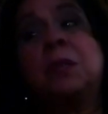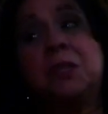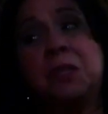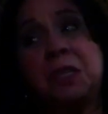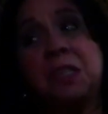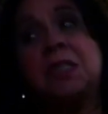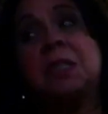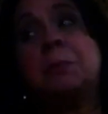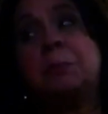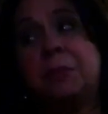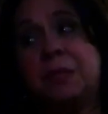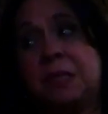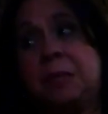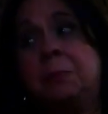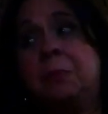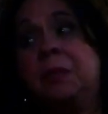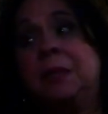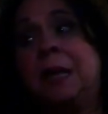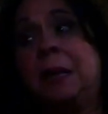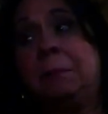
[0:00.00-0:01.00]
which is the
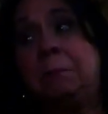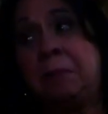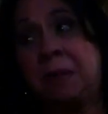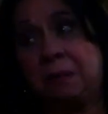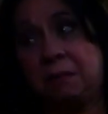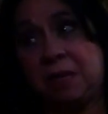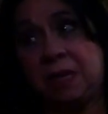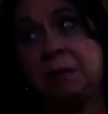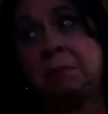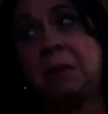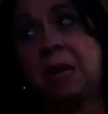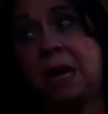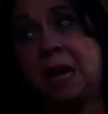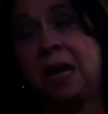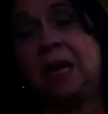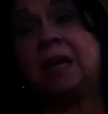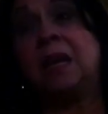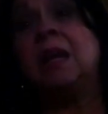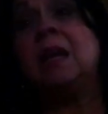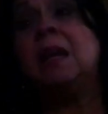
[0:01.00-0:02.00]
principle that Miriam
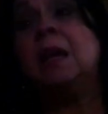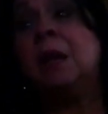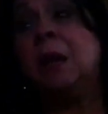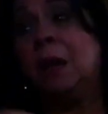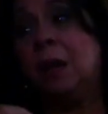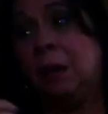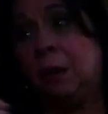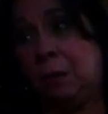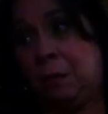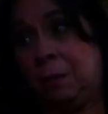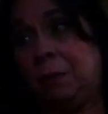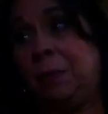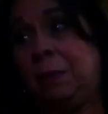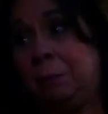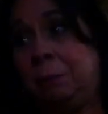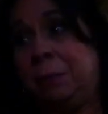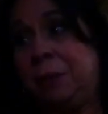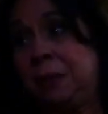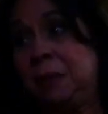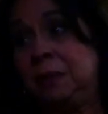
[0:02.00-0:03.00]
had
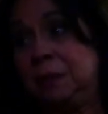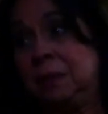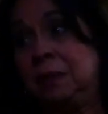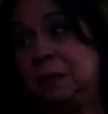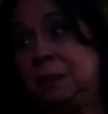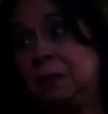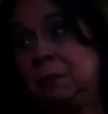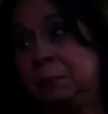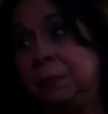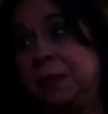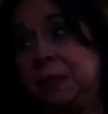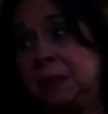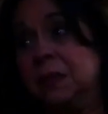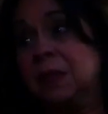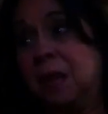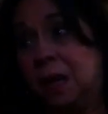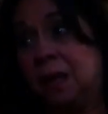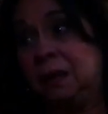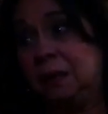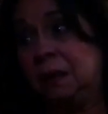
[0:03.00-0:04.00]
built,
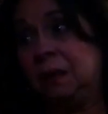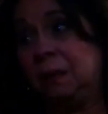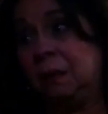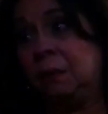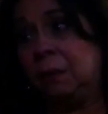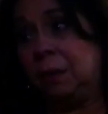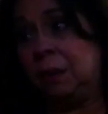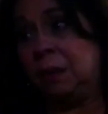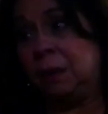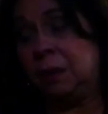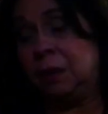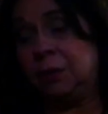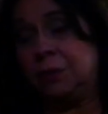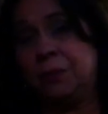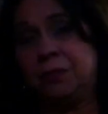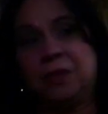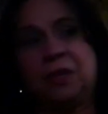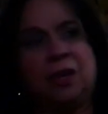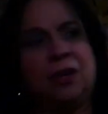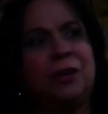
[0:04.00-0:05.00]
built on. Uh, mm-hmm. in her
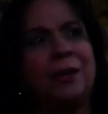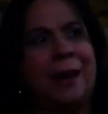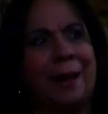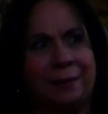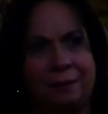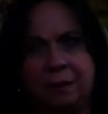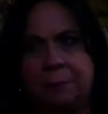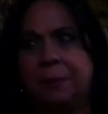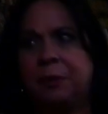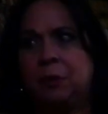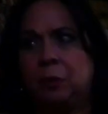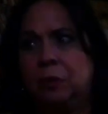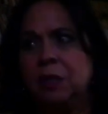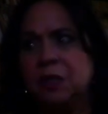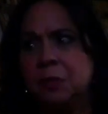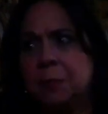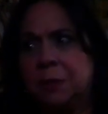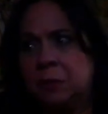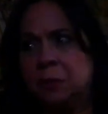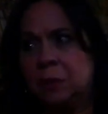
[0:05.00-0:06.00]
theater and repertorio
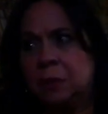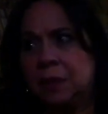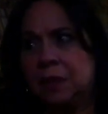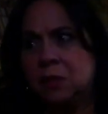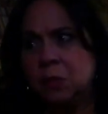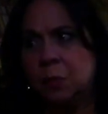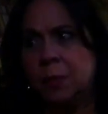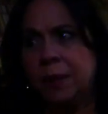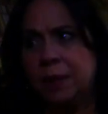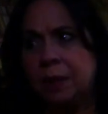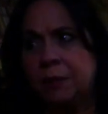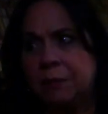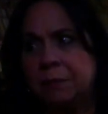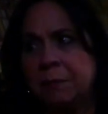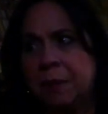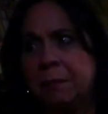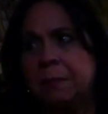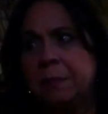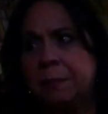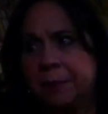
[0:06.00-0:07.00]
español as well. I
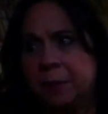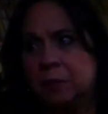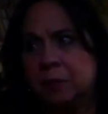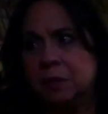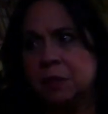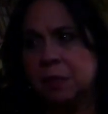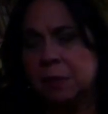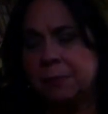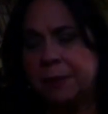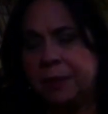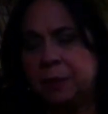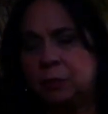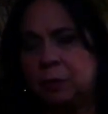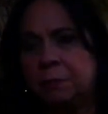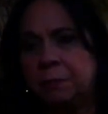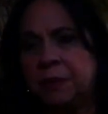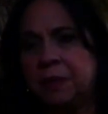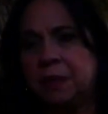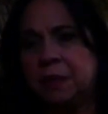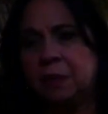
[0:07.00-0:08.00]
remember because Gilberto
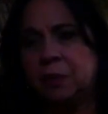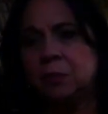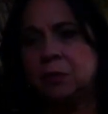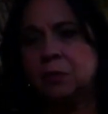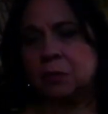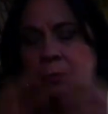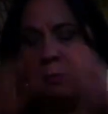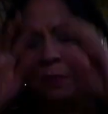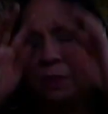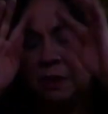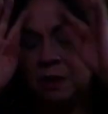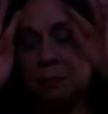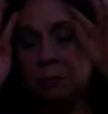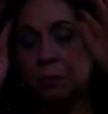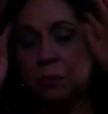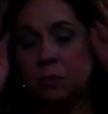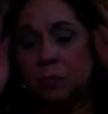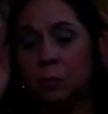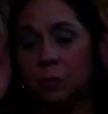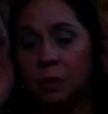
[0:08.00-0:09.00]
and Miriam used, Miriam
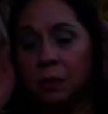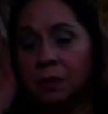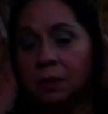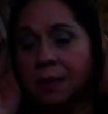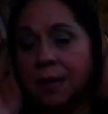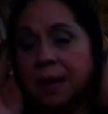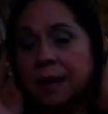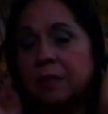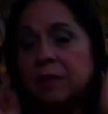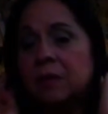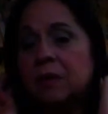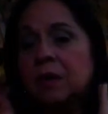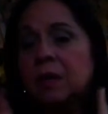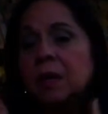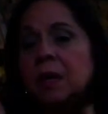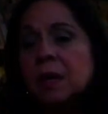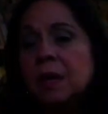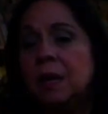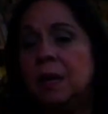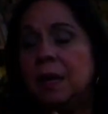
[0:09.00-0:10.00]
used to work together,
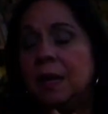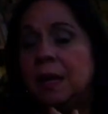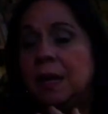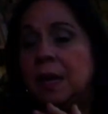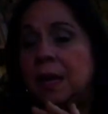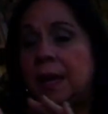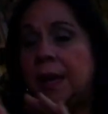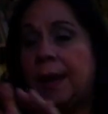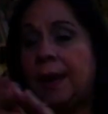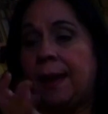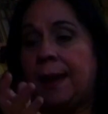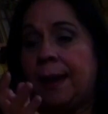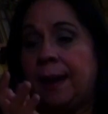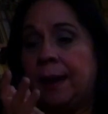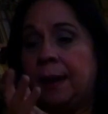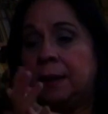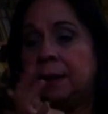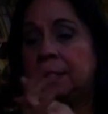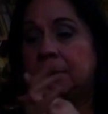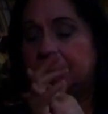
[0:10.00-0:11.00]

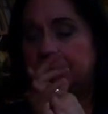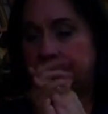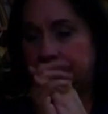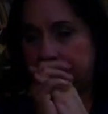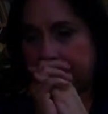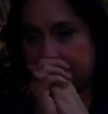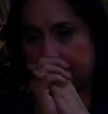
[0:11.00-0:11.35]
and